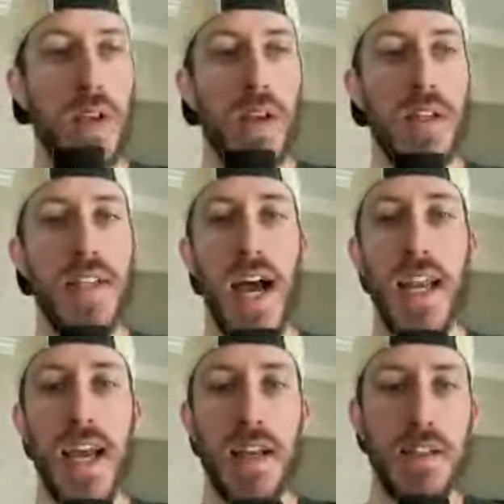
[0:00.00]
Tight
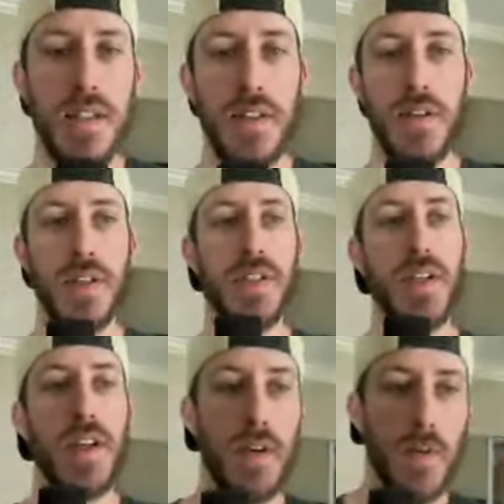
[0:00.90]
end, you can
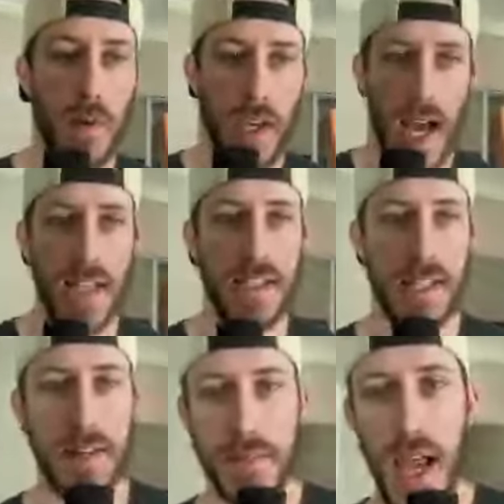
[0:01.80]
see we got
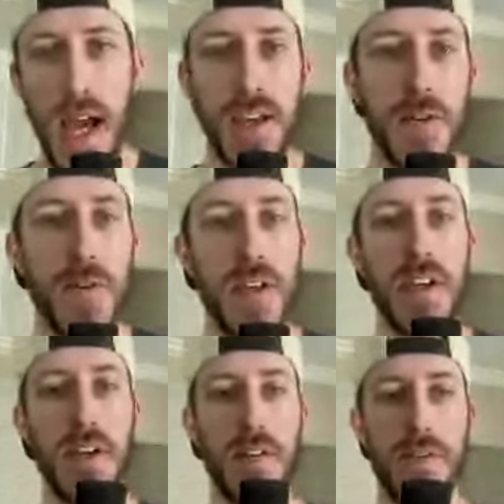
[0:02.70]
some continuity
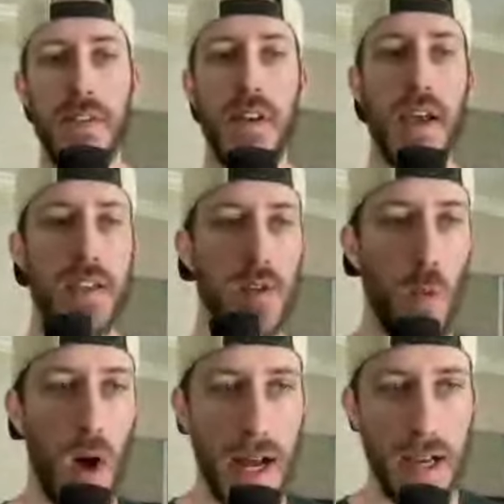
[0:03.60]
here for the next
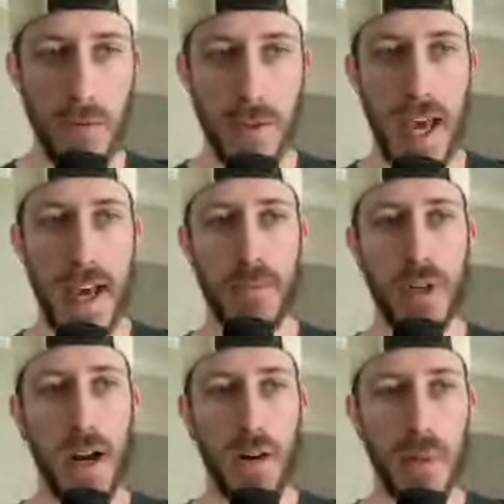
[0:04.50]
while with Adam
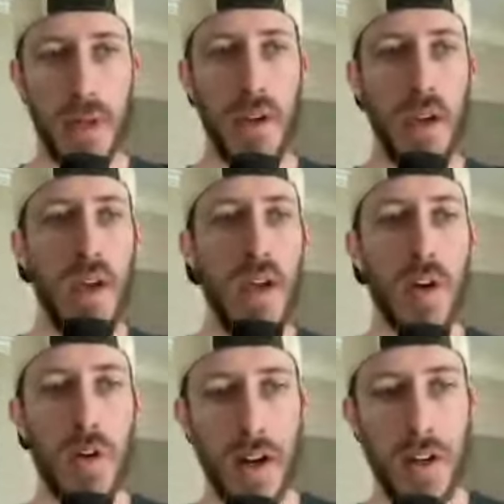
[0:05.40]
Troutman,
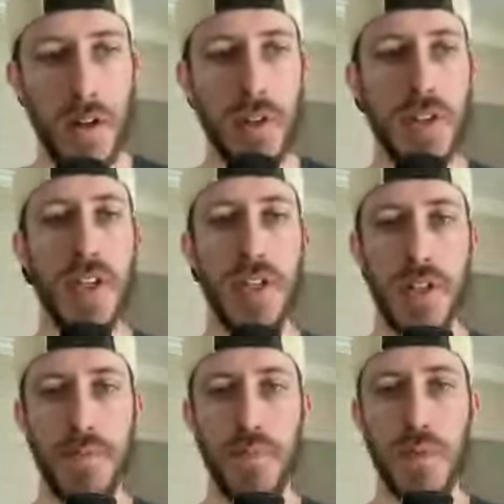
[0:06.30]
Greg Dulcich,
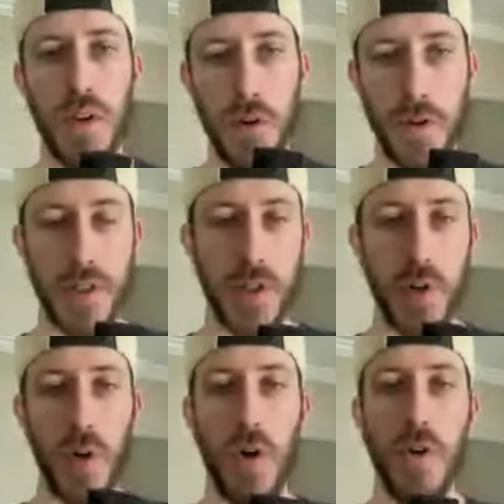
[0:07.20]
Lucas
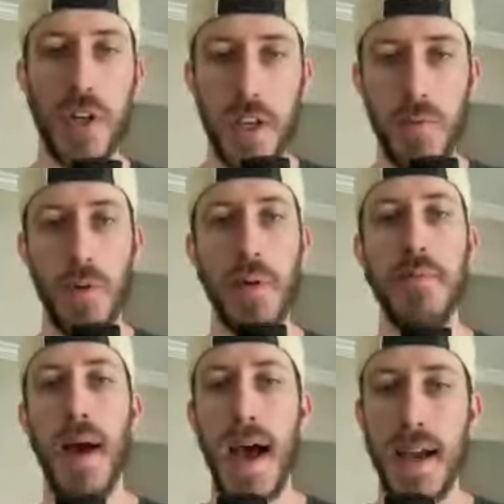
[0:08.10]
Kroll. He will be
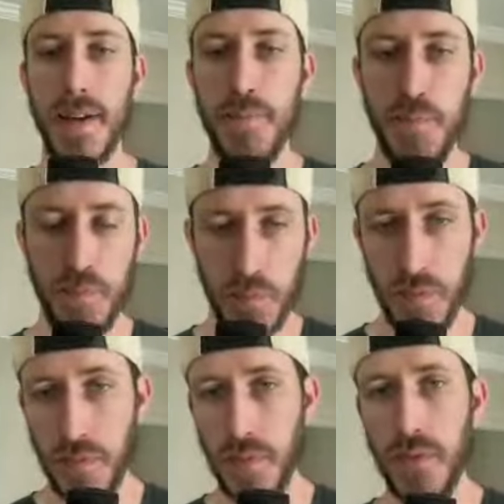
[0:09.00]
back
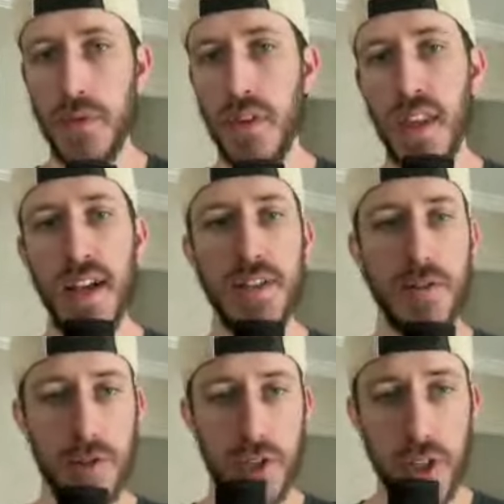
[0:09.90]
as a
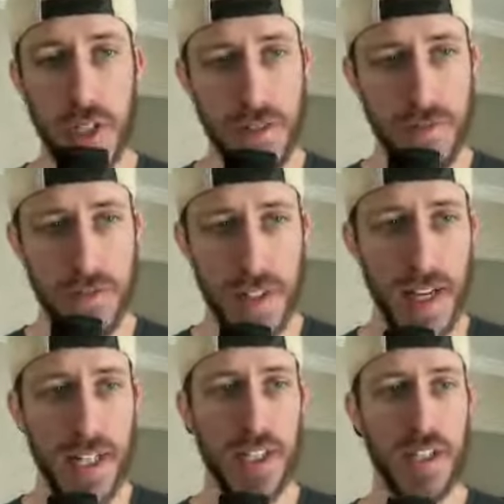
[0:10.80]
restricted free
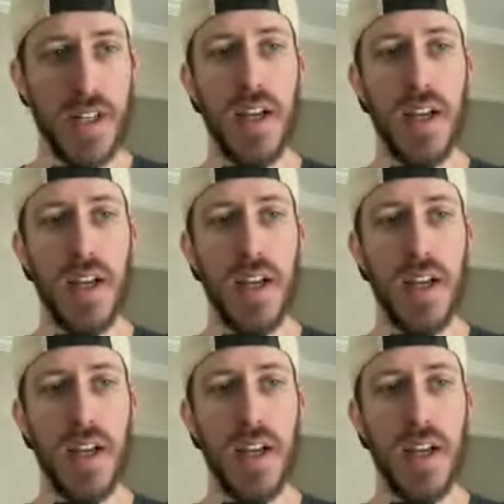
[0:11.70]
agent.